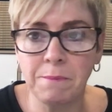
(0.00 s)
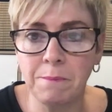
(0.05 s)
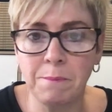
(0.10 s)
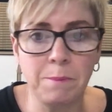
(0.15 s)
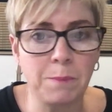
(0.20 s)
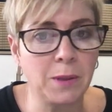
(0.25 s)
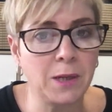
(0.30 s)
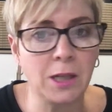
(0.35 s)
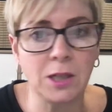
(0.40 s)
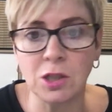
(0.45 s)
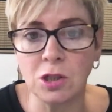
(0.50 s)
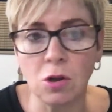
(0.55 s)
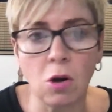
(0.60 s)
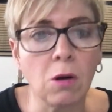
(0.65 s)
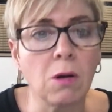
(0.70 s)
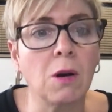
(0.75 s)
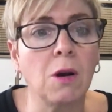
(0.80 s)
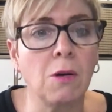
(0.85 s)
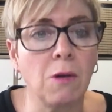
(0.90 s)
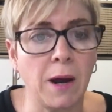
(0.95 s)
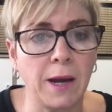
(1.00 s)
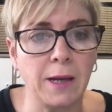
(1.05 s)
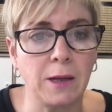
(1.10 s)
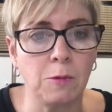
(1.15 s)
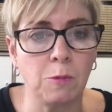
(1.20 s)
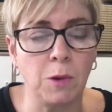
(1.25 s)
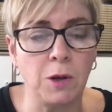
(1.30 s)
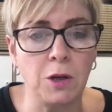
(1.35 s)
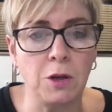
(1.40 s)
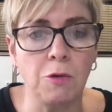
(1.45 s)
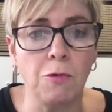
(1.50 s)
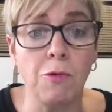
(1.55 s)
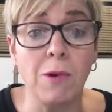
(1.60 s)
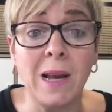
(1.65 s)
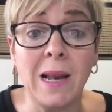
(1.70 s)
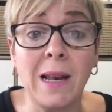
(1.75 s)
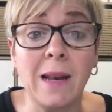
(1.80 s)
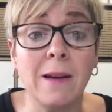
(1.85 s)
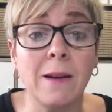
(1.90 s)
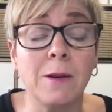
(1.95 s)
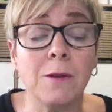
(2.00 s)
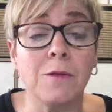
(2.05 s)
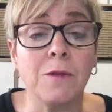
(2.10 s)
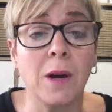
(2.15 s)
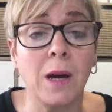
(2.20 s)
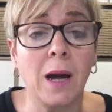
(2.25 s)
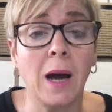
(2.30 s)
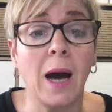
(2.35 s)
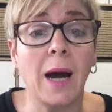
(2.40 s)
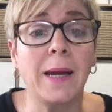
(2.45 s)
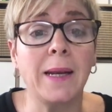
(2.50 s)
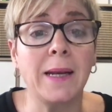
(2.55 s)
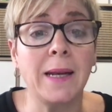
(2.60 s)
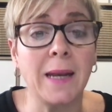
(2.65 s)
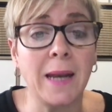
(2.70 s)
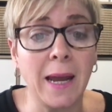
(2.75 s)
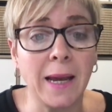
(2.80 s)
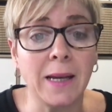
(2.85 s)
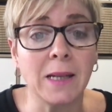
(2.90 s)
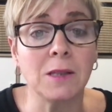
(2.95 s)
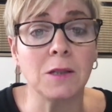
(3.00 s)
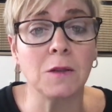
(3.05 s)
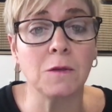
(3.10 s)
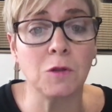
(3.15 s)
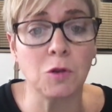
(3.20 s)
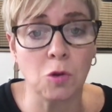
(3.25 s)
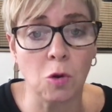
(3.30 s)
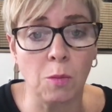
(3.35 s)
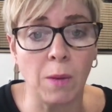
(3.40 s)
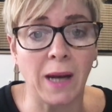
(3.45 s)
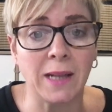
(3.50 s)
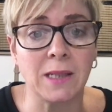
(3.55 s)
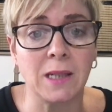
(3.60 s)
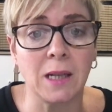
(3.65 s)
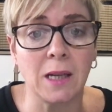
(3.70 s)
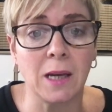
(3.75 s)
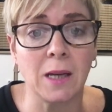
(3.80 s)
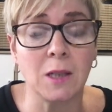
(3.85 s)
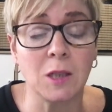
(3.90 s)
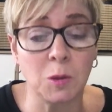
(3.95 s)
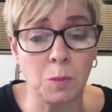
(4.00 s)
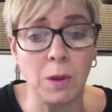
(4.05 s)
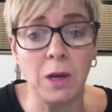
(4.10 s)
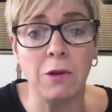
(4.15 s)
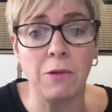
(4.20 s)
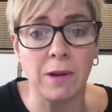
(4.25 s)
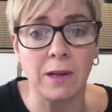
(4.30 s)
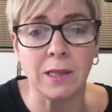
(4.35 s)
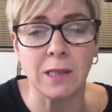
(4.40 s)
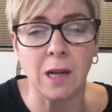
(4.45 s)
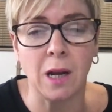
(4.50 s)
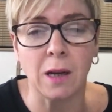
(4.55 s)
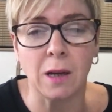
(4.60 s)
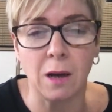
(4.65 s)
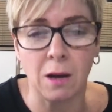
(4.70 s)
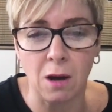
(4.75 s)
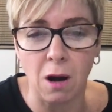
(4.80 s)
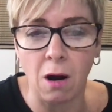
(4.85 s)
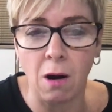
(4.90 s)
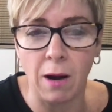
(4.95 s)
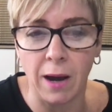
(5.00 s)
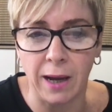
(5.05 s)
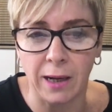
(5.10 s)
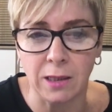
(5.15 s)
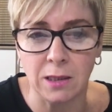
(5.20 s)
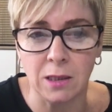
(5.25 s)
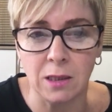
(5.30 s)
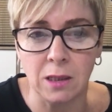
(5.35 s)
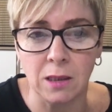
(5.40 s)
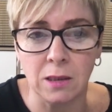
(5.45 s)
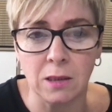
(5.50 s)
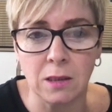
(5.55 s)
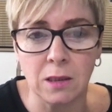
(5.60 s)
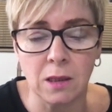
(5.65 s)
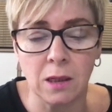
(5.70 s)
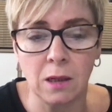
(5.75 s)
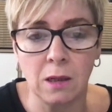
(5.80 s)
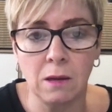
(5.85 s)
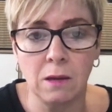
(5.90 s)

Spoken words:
but it's not great when you relive a negative traumatic experience like a car accident.